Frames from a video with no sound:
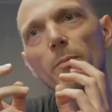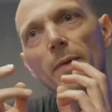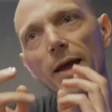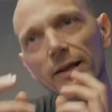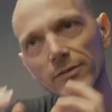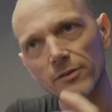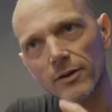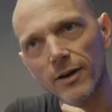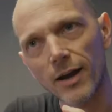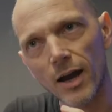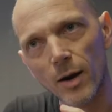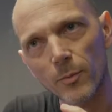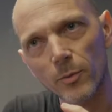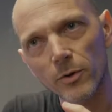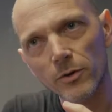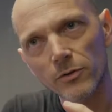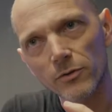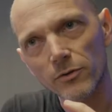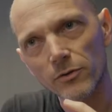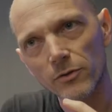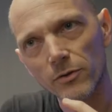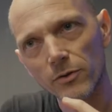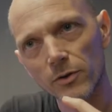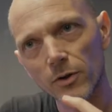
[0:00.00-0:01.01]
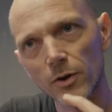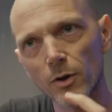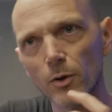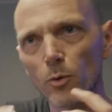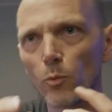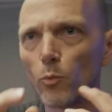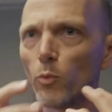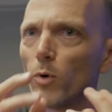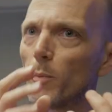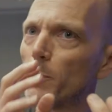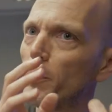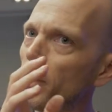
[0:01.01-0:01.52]
make the cameras,
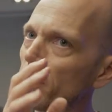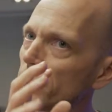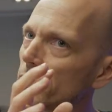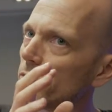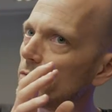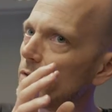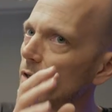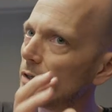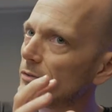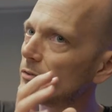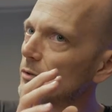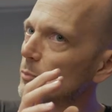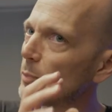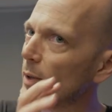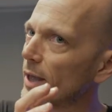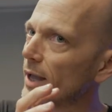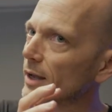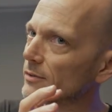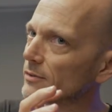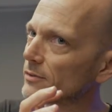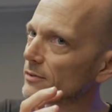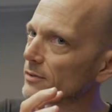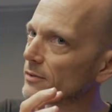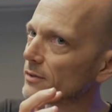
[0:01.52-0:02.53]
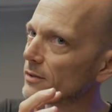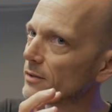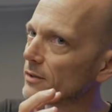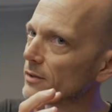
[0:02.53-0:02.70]
we build the digital backs,